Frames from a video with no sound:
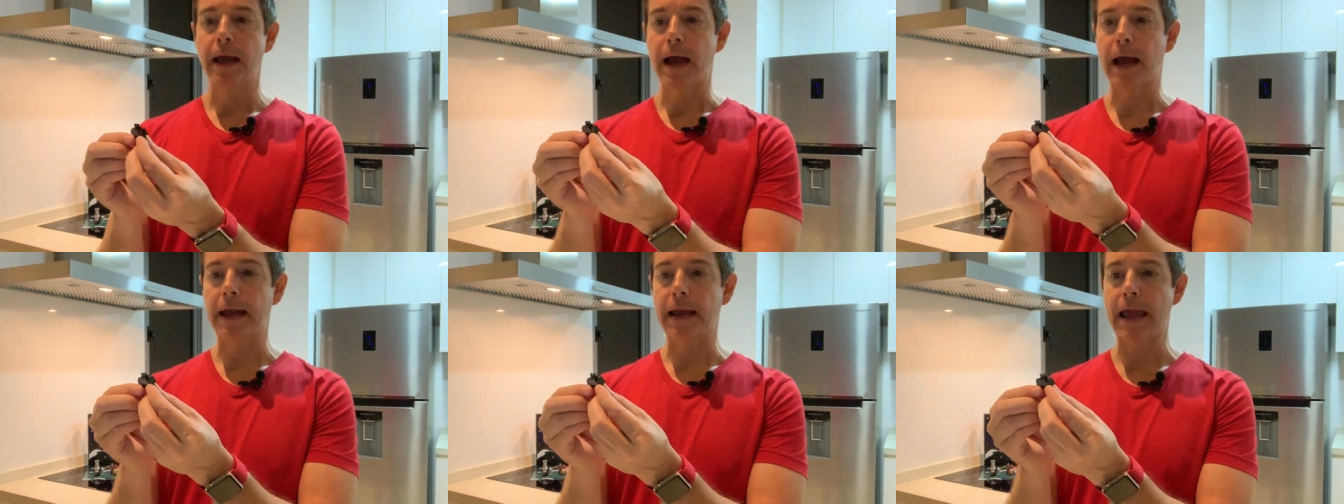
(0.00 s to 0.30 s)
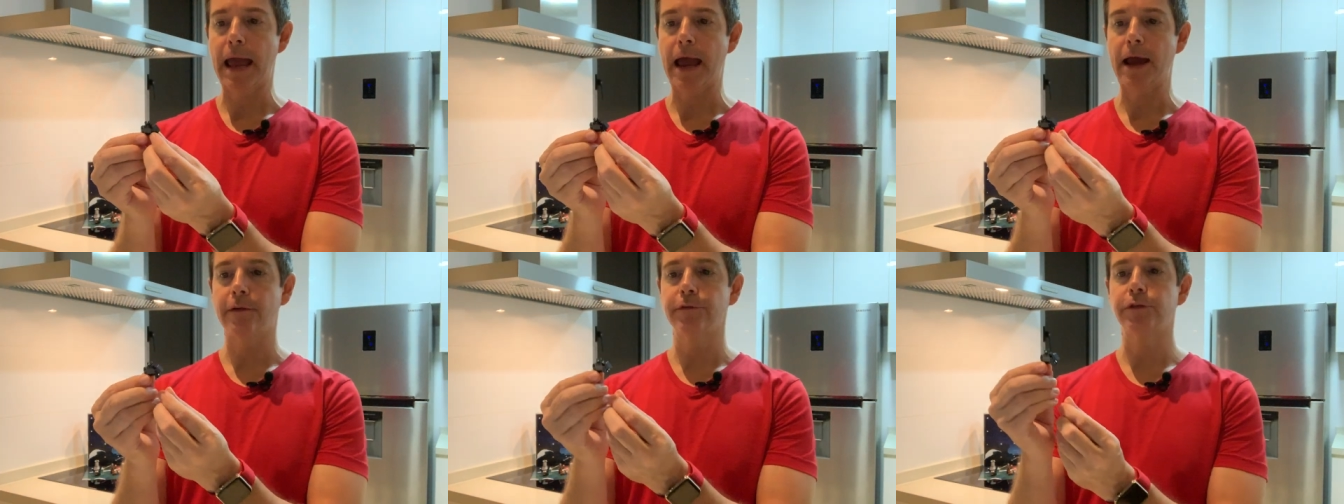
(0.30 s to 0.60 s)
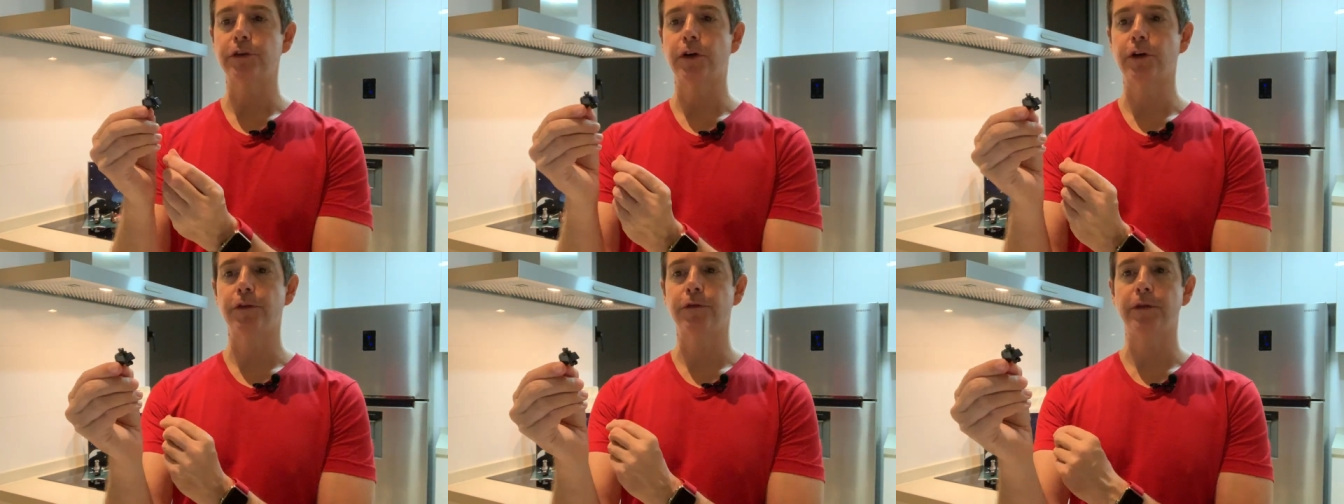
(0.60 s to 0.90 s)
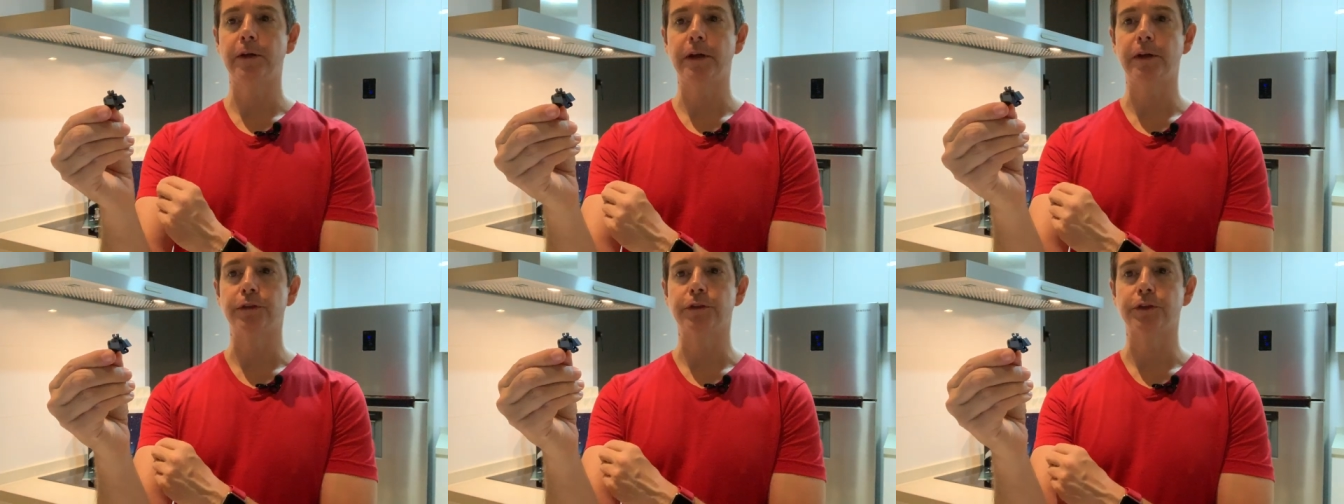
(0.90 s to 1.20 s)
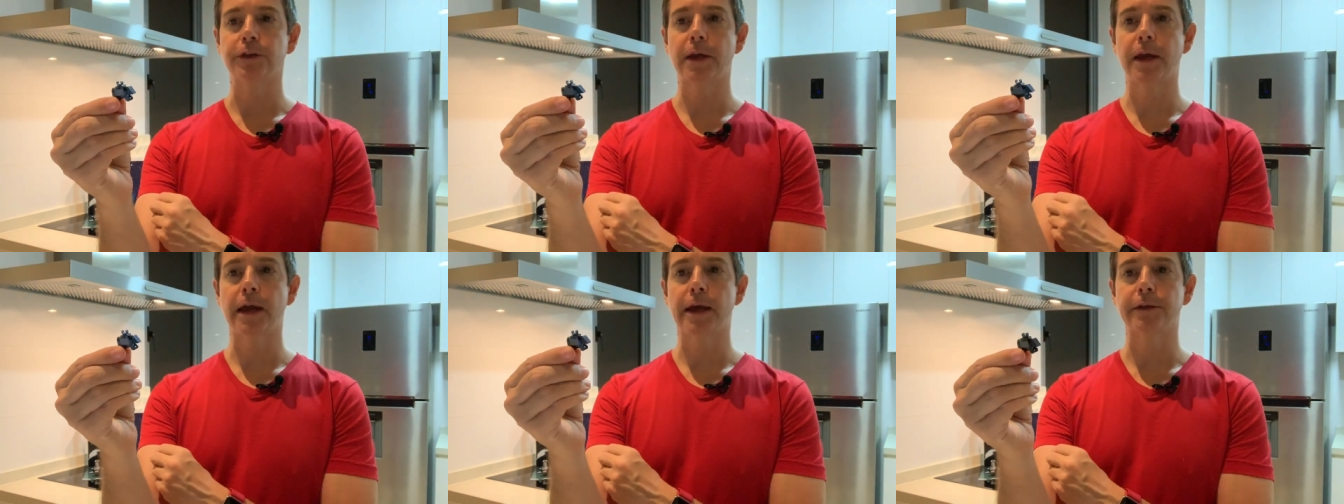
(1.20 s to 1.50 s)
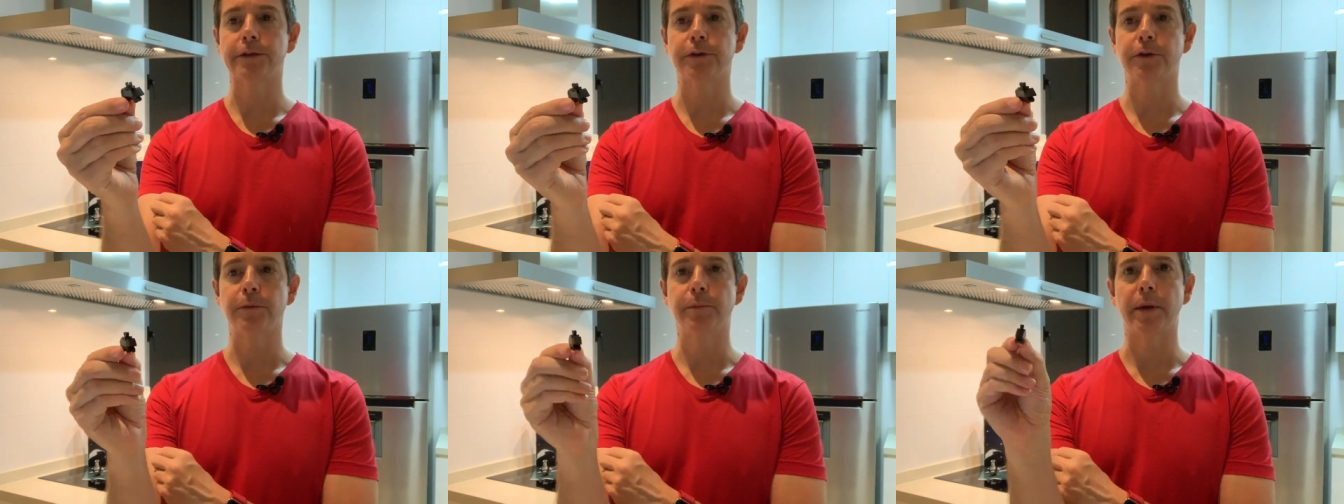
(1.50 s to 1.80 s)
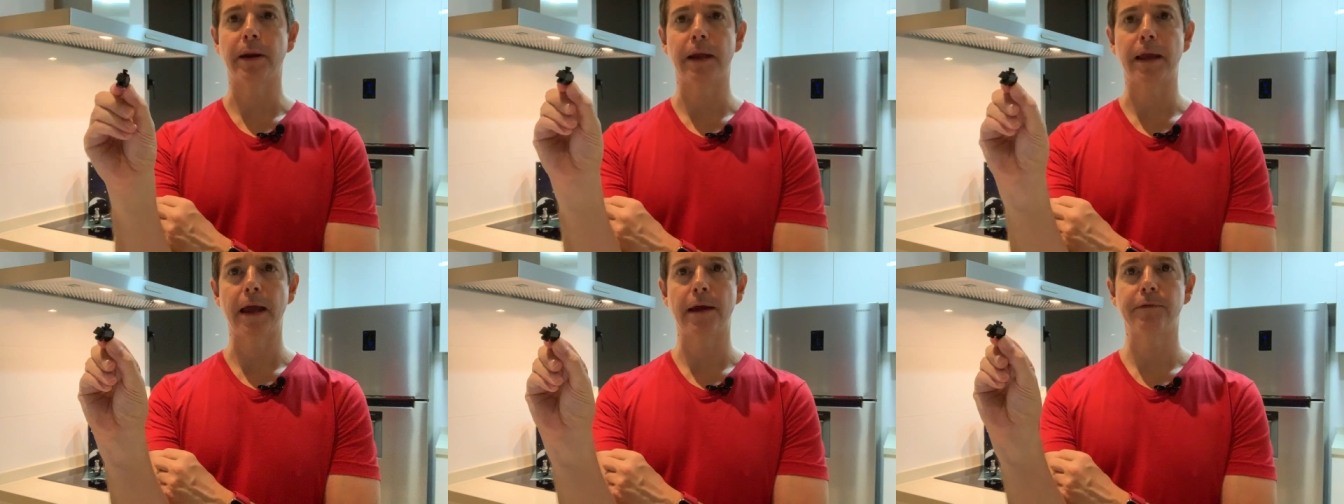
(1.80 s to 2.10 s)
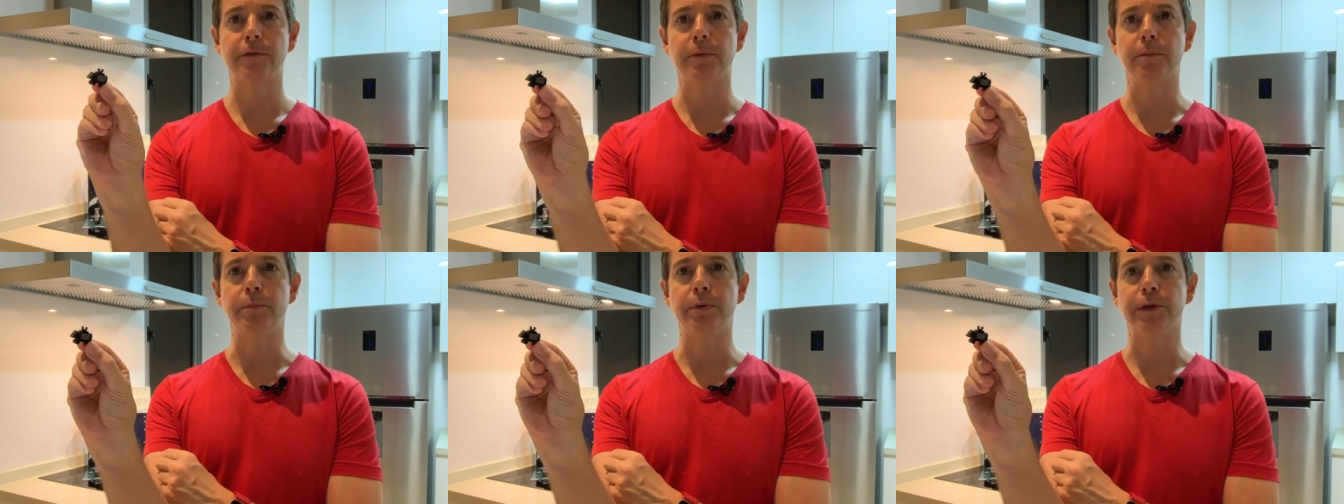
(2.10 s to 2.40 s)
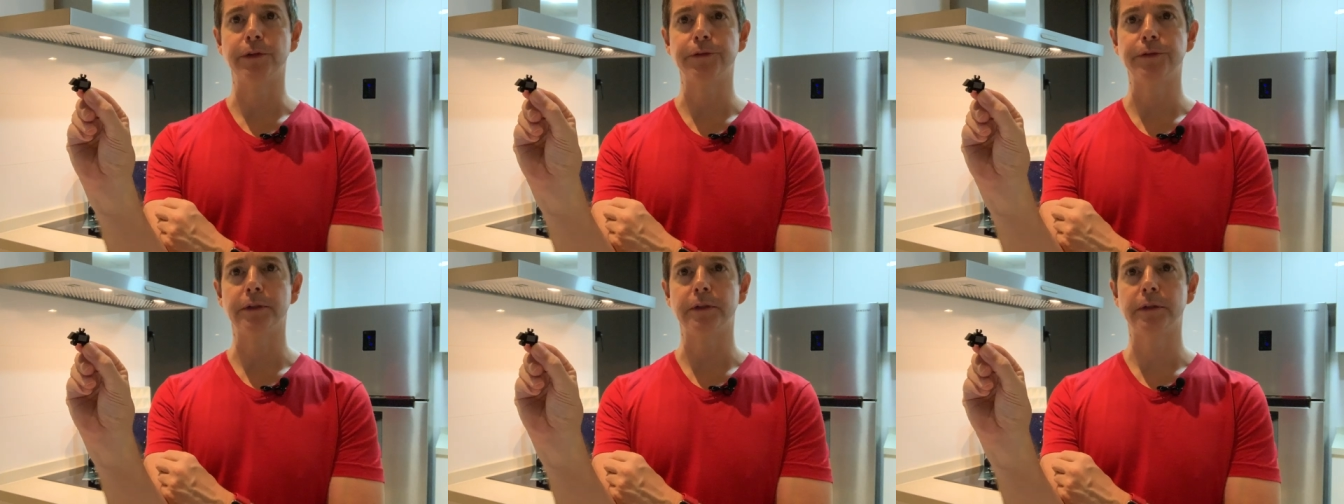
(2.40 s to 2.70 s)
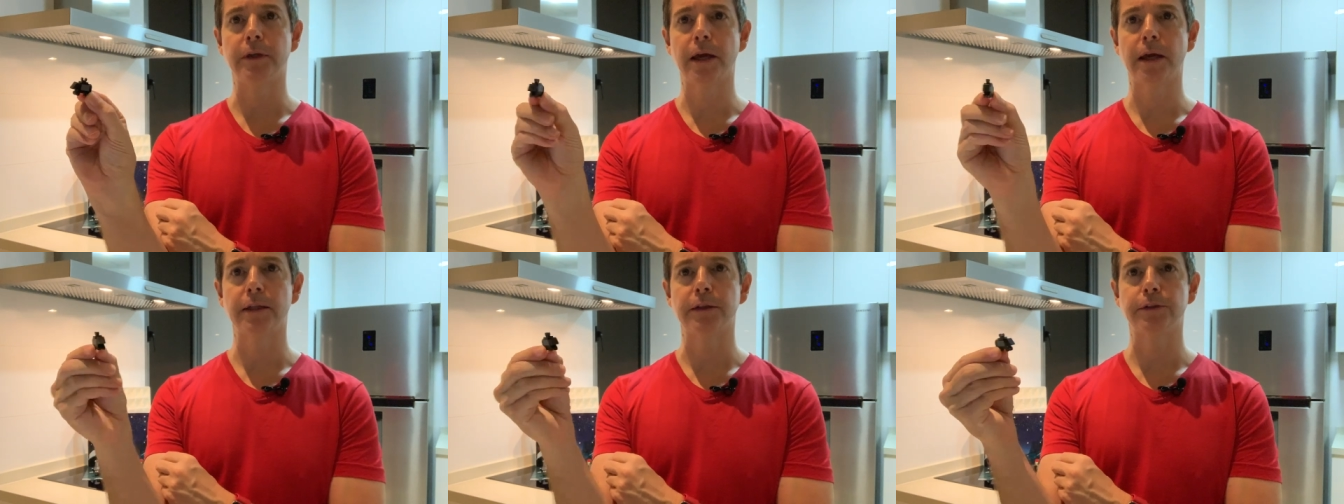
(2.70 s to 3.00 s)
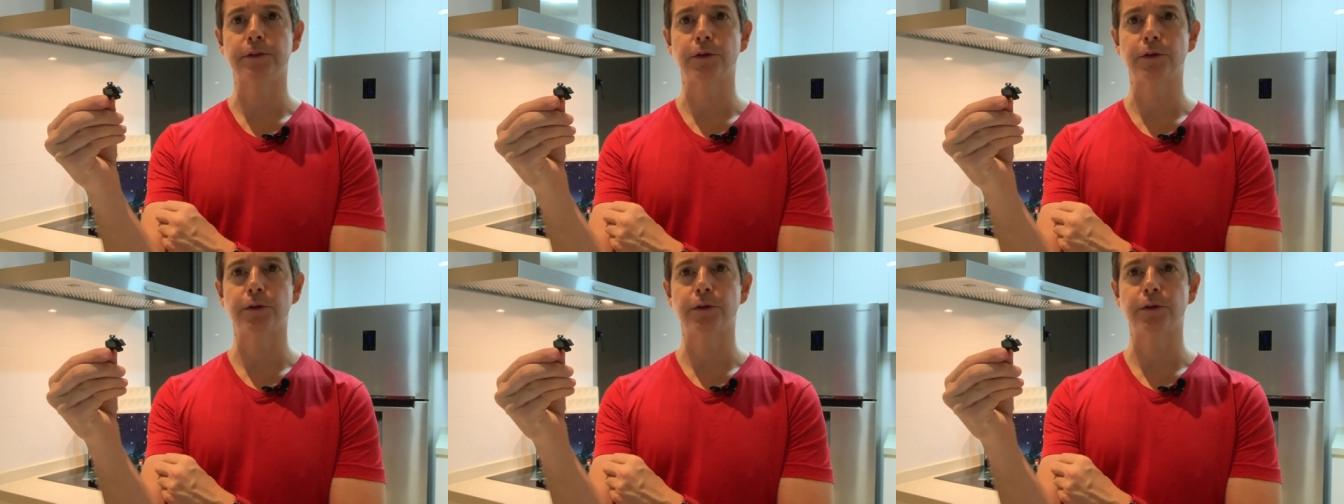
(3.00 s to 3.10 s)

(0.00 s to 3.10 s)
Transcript: I have Darth Vader's castle, but I haven't built it yet,